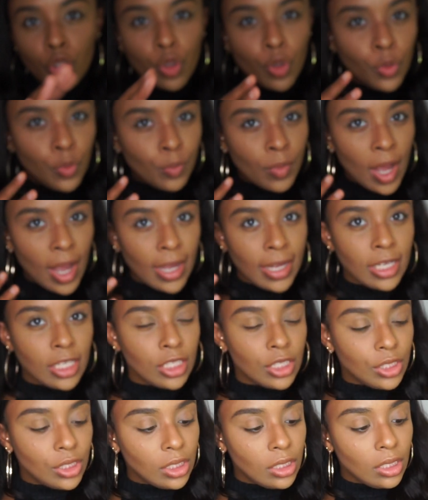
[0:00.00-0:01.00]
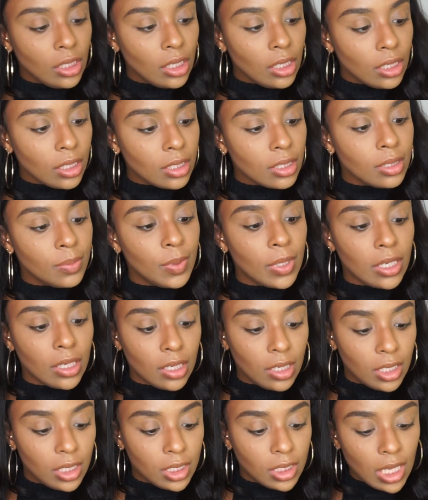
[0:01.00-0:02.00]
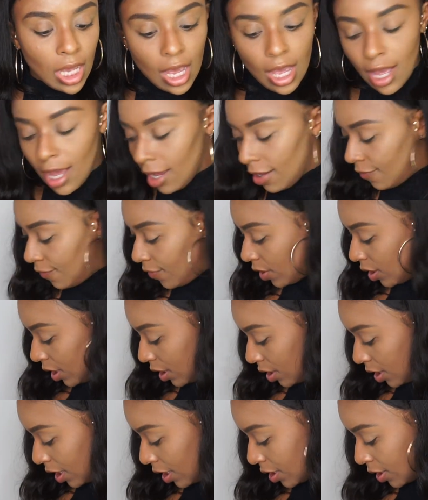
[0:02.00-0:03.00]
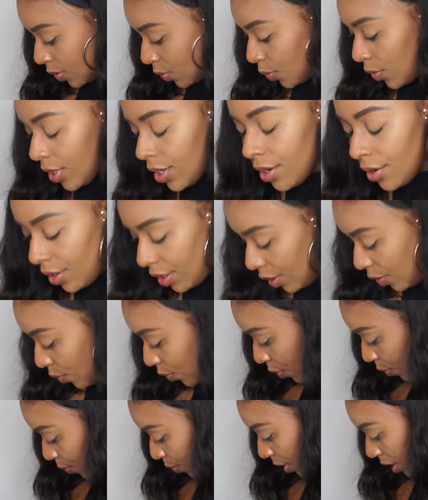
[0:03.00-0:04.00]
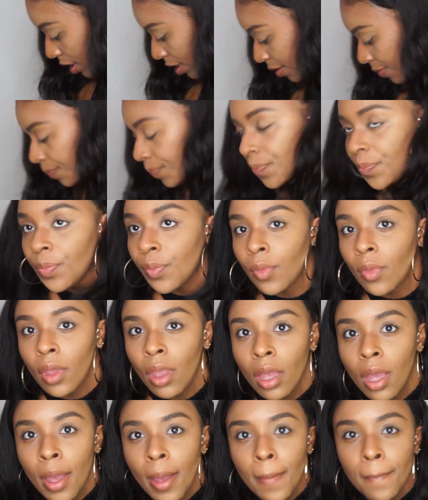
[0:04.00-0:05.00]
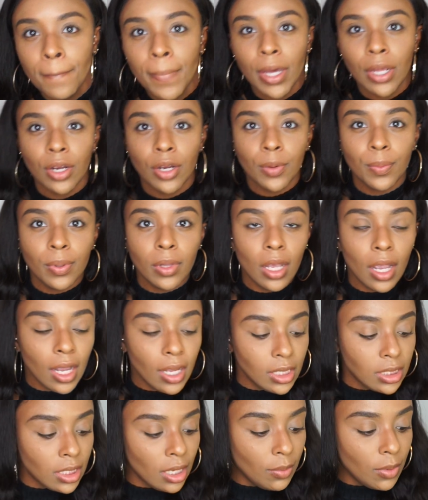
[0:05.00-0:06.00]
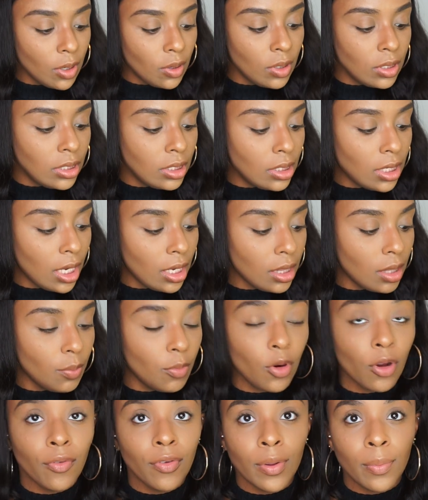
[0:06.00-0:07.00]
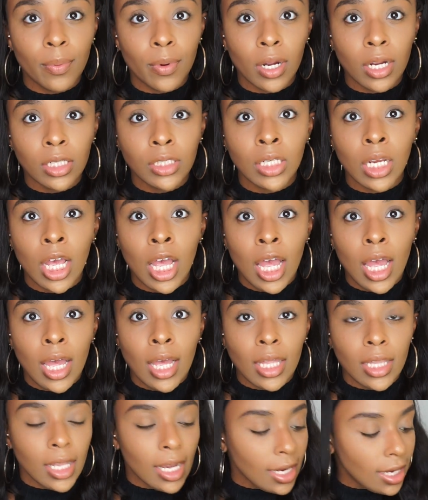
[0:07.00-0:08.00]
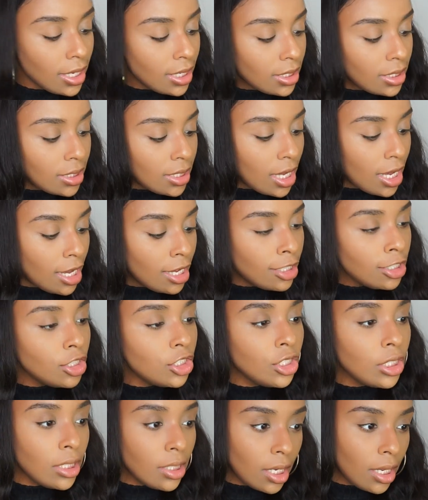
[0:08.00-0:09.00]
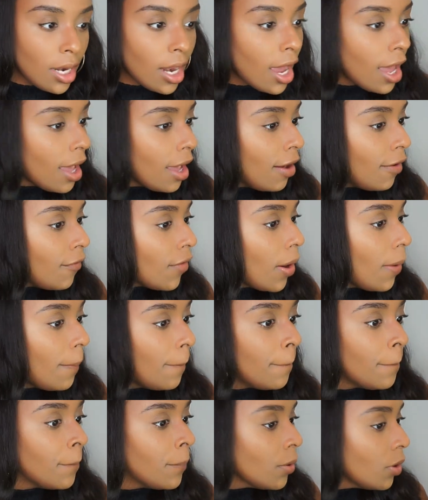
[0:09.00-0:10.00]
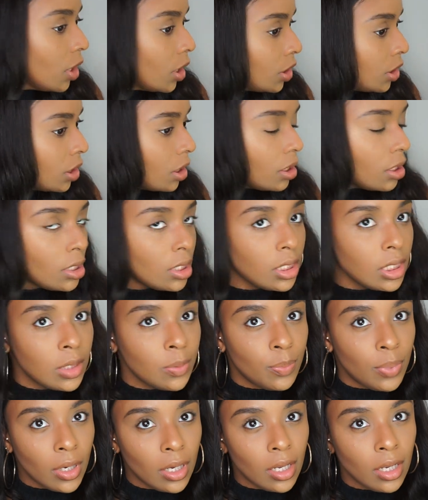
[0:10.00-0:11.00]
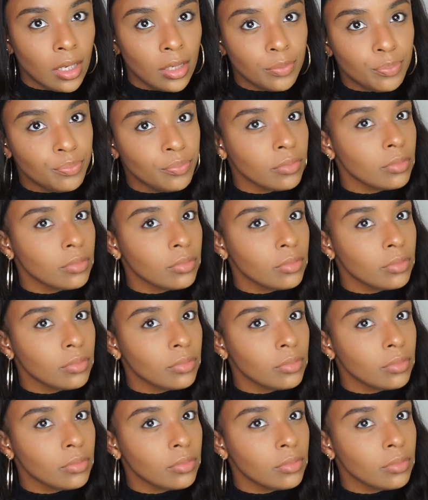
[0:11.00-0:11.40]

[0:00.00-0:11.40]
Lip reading: to my cheeks because I feel like that's where it would be better placed. I'm going to take the Morphe brush. Like I said, she did have brushes, but